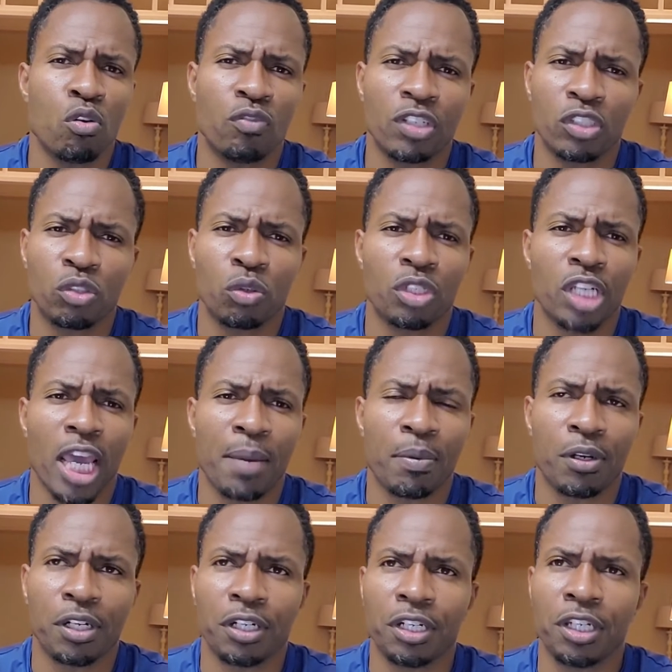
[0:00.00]
into a
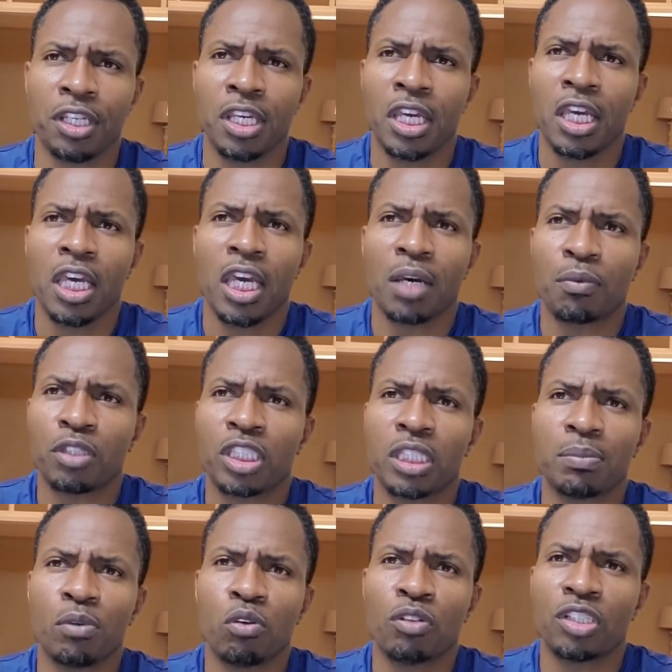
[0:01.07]
neighborhood. And when she
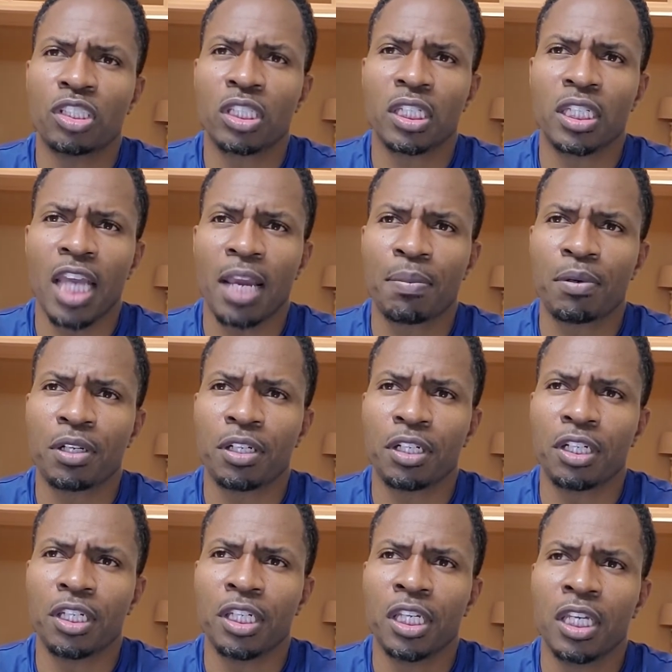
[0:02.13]
moved into the
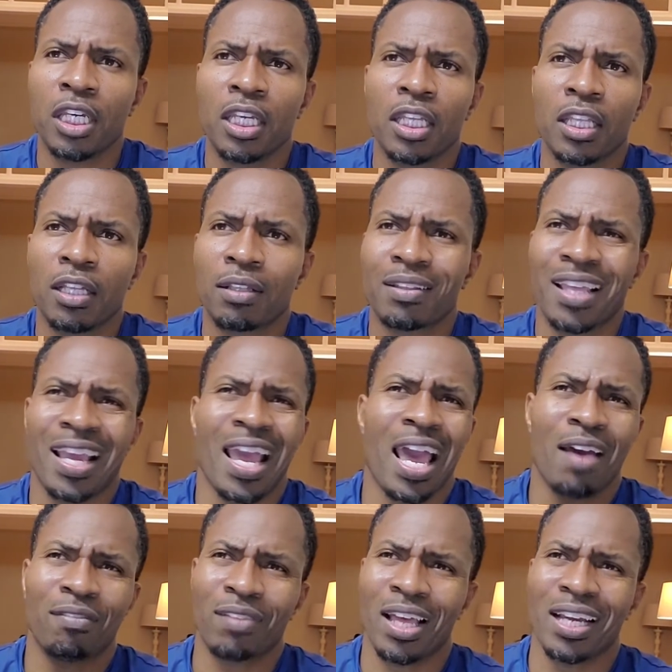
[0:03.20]
neighborhood, they
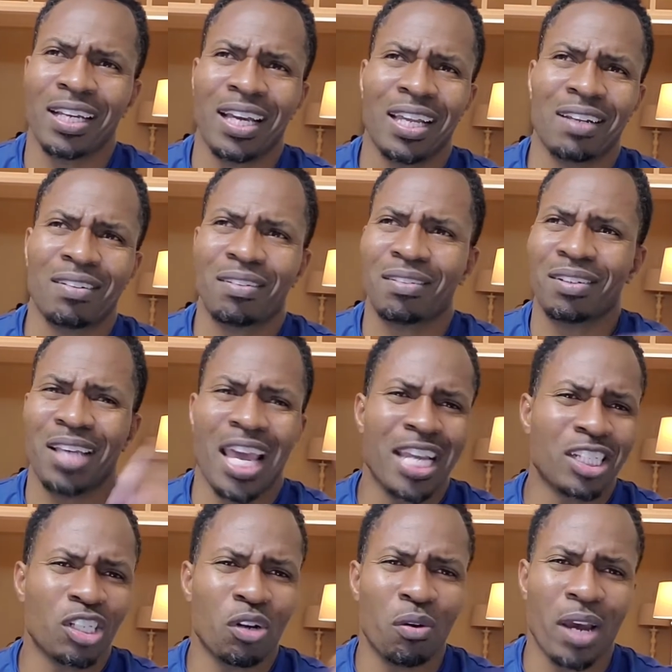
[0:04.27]
have like, I don't know,
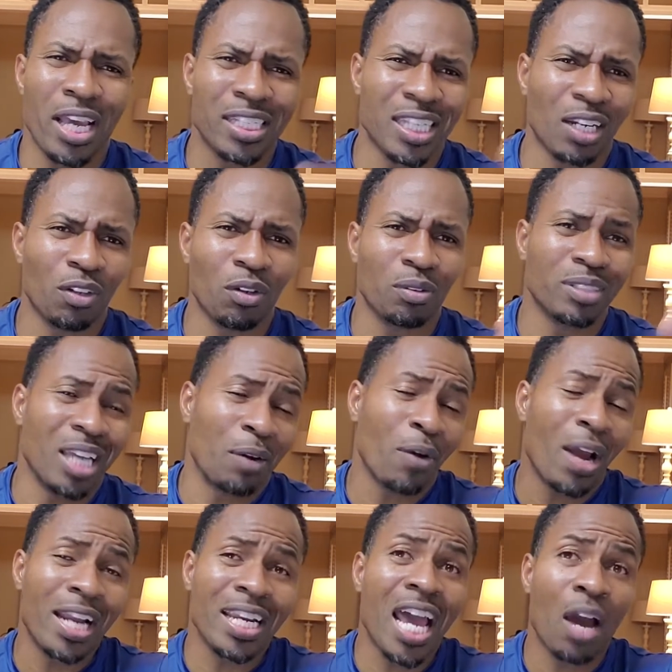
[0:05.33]
HOAs. I don't know. Now,
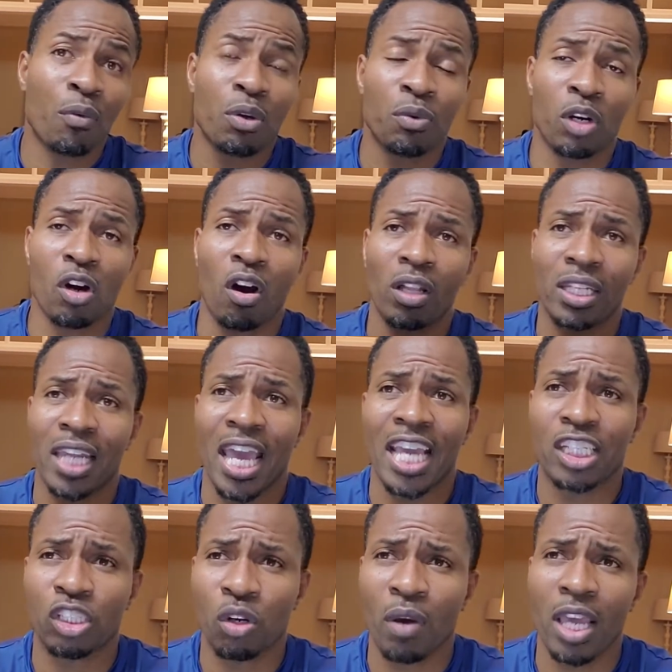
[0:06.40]
right now, we would call it an
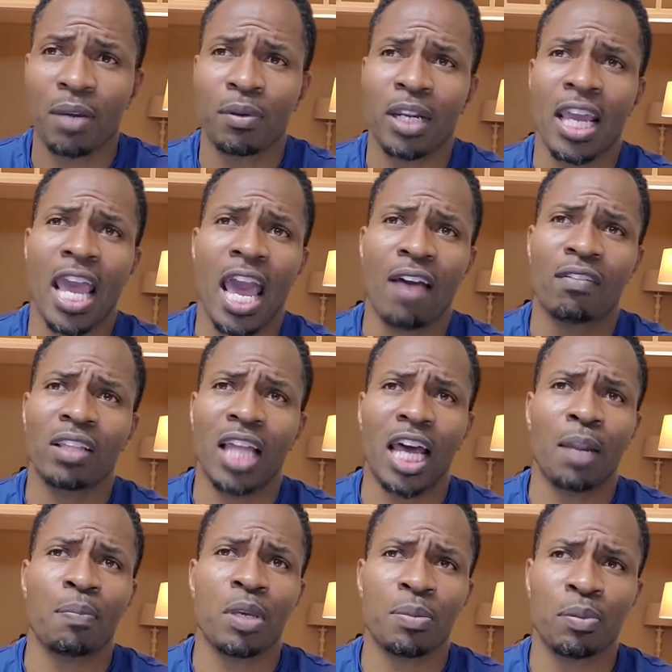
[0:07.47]
HOA, where they have a lot
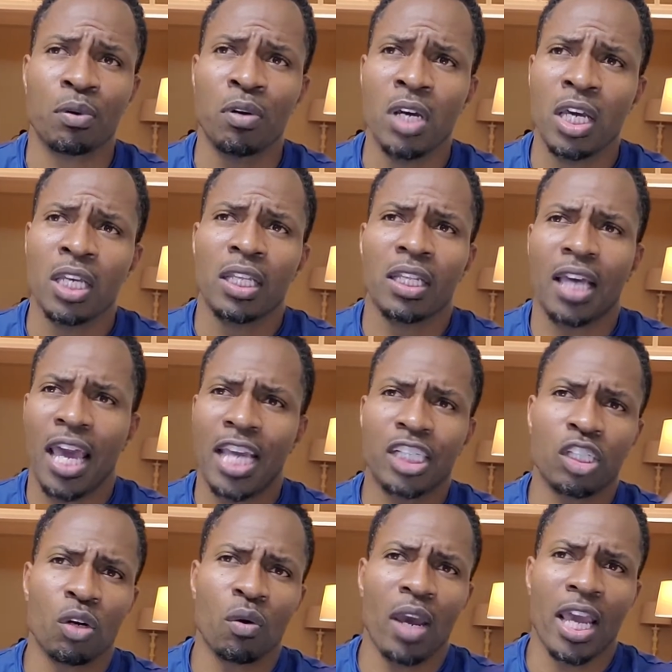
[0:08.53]
of people, the
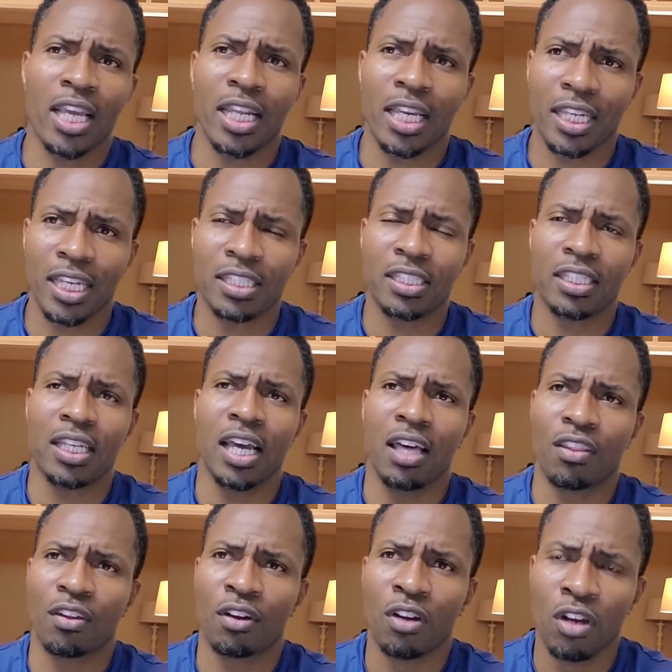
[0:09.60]
HOA, they get
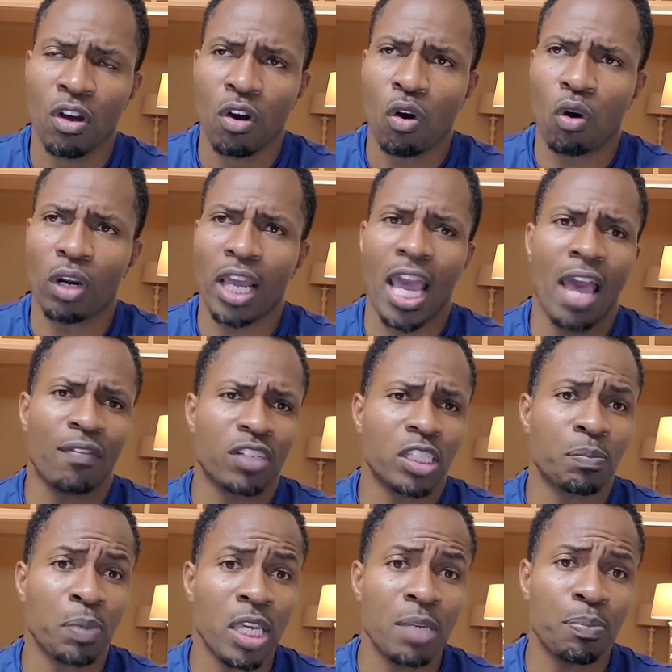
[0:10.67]
together, or they have just
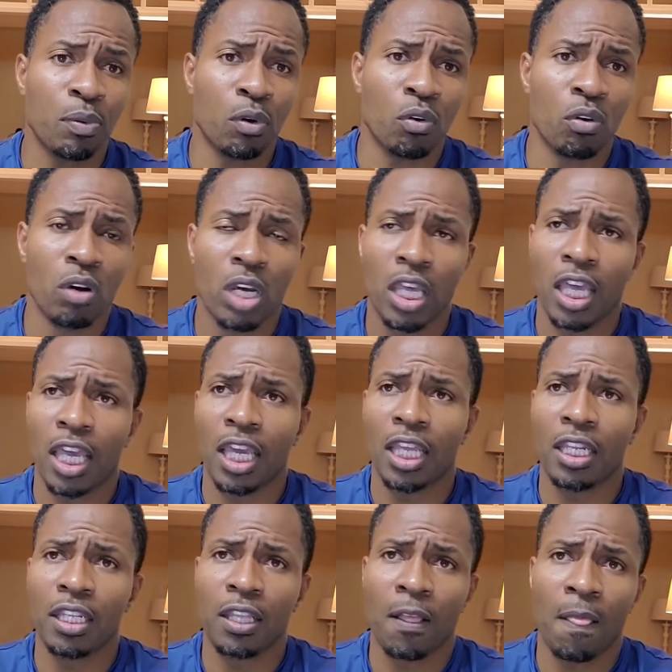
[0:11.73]
people
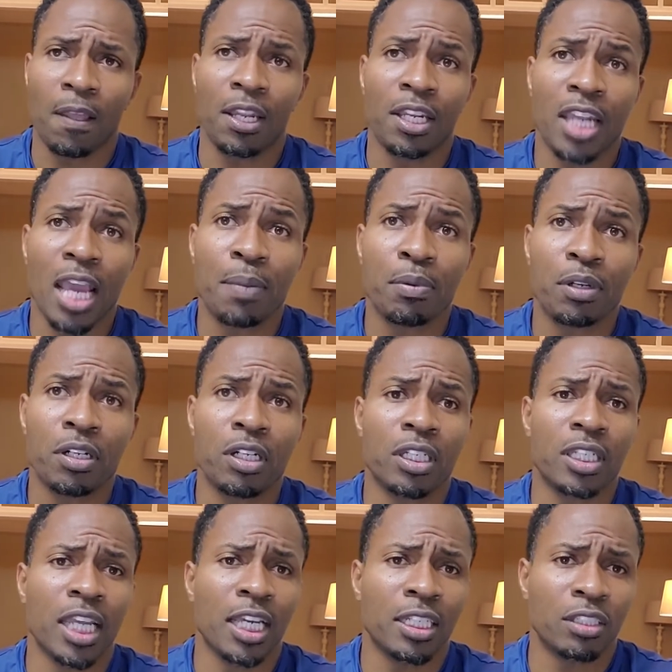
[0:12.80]
in the neighborhood.
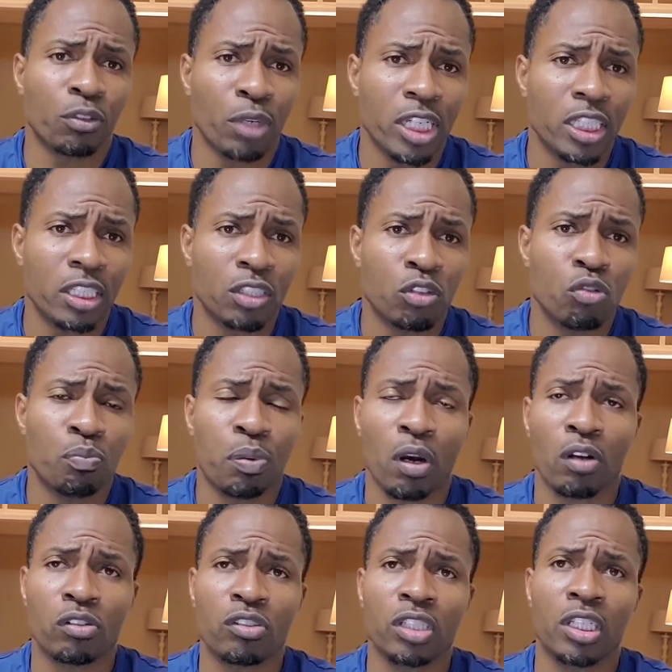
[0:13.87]
They greet the new
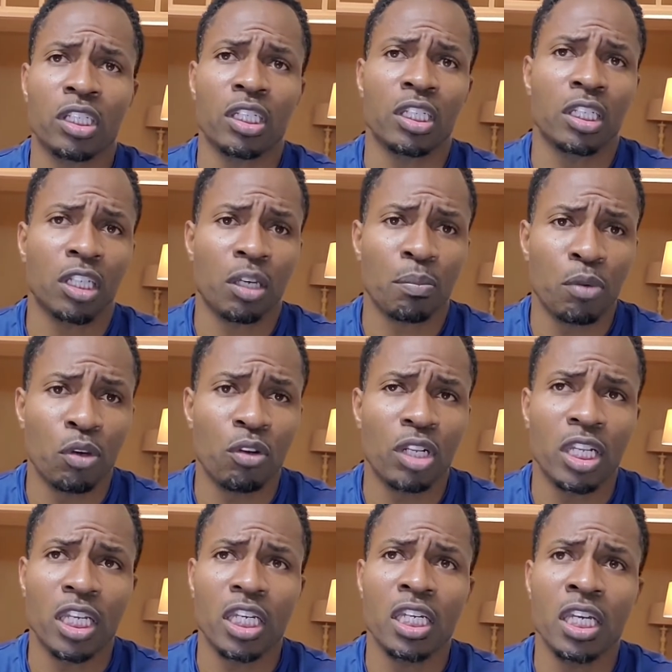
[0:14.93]
person in the
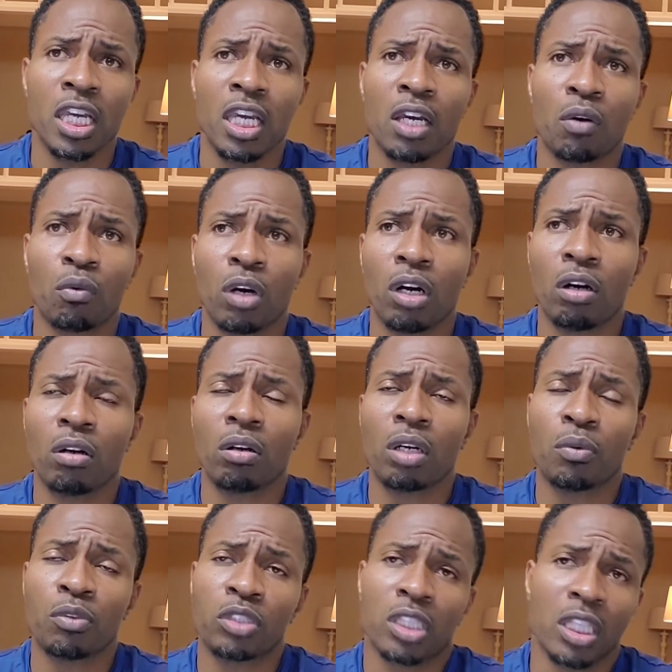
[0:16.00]
community. Well, it
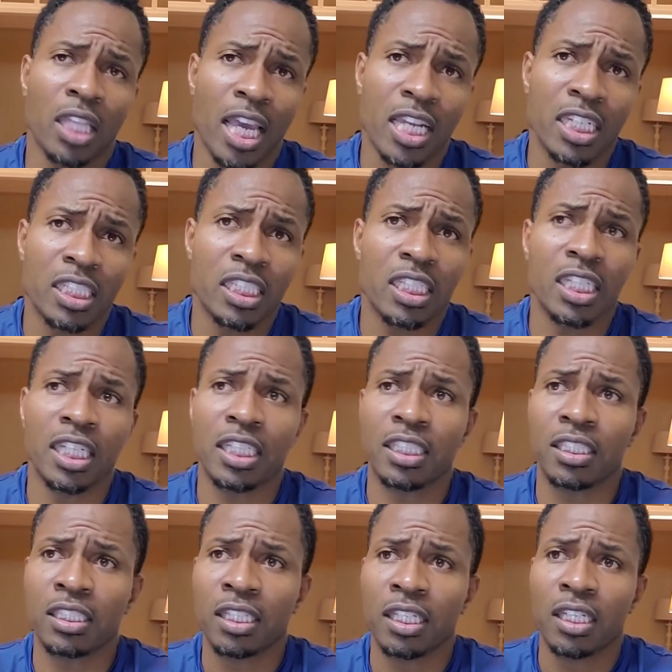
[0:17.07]
was the lady. She didn't